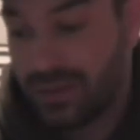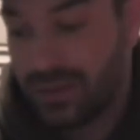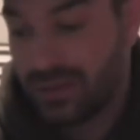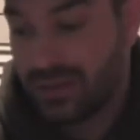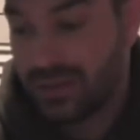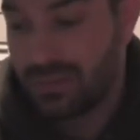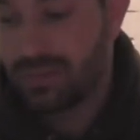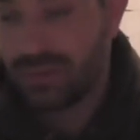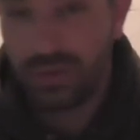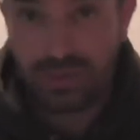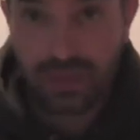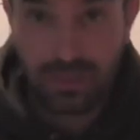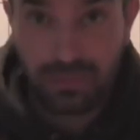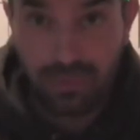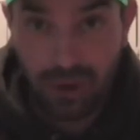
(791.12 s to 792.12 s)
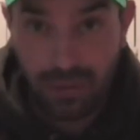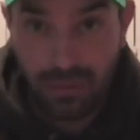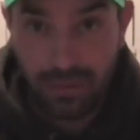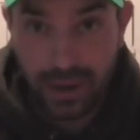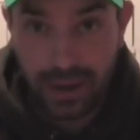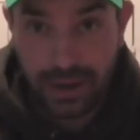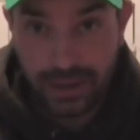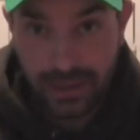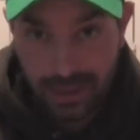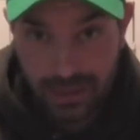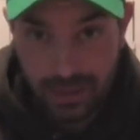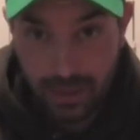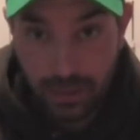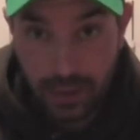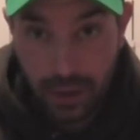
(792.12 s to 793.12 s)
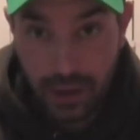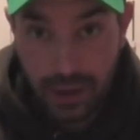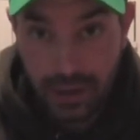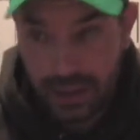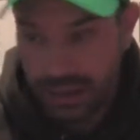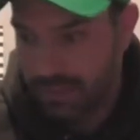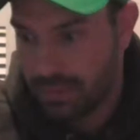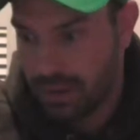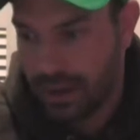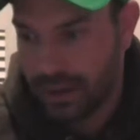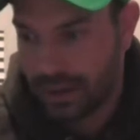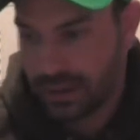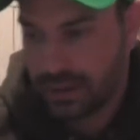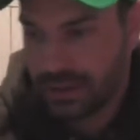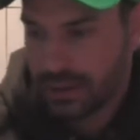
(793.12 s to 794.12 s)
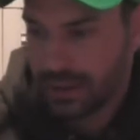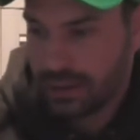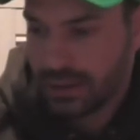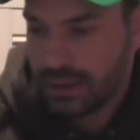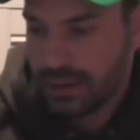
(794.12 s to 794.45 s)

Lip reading: myself some boosted bottom baits to put in these bags.